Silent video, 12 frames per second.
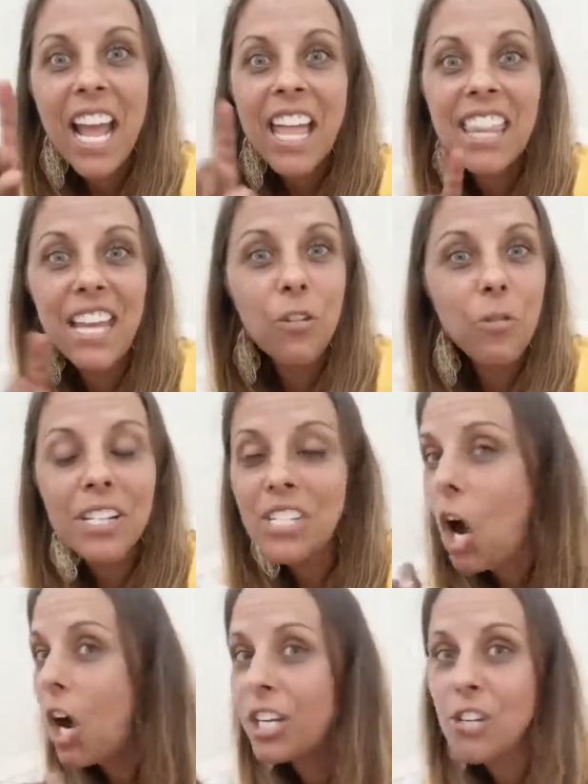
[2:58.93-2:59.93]
Then you can
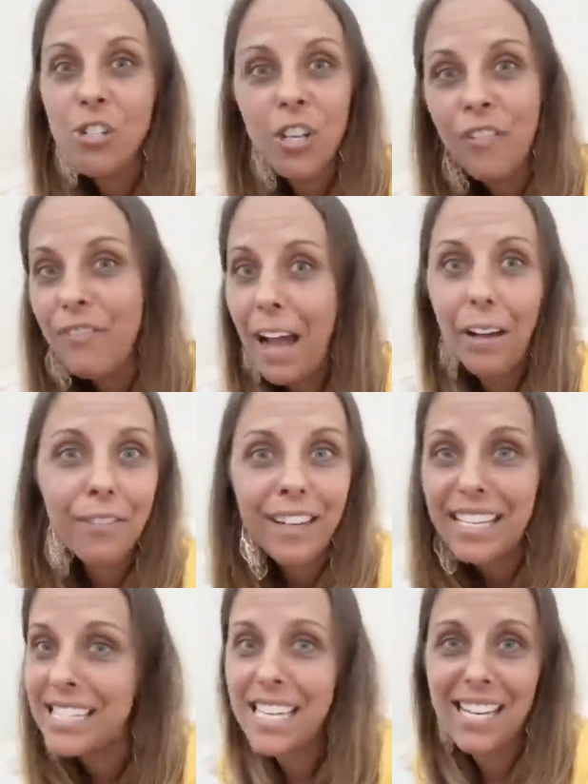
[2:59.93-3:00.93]
talk yourself out of it
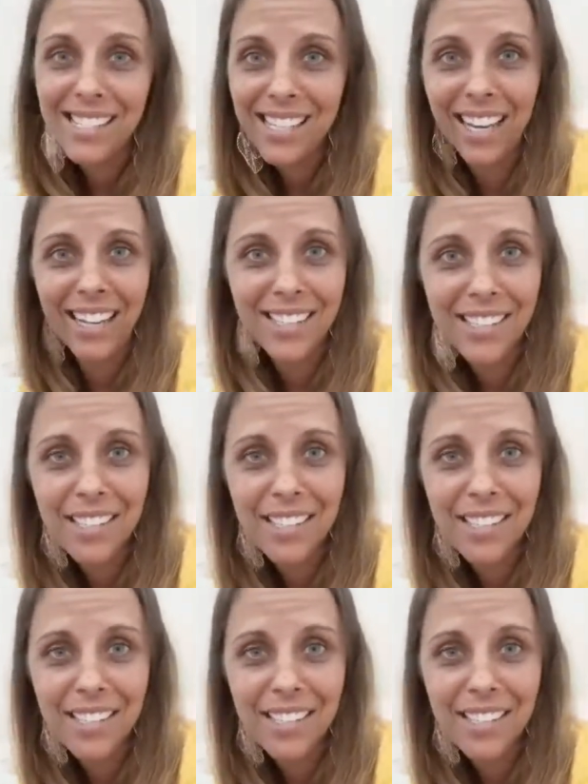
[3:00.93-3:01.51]
in 10 seconds.